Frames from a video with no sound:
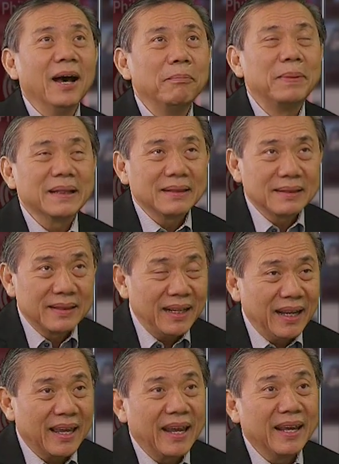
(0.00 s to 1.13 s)
But then
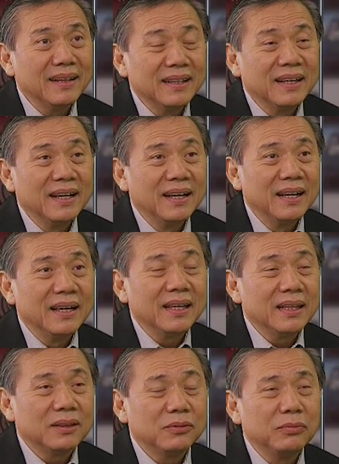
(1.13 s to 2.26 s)
again,
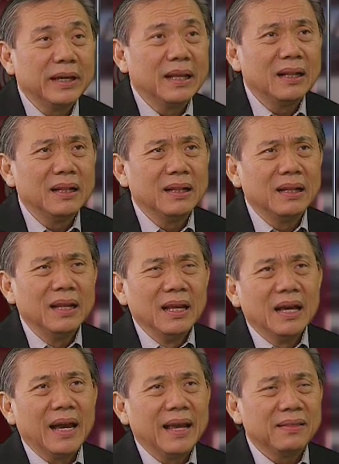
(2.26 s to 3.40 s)
it will,
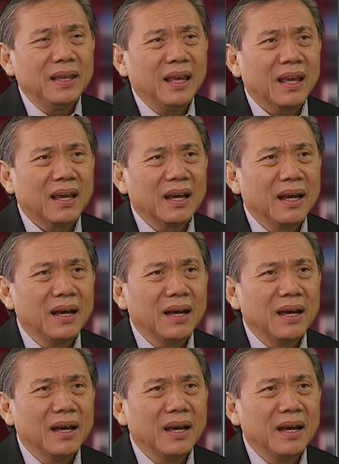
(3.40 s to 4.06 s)
I think,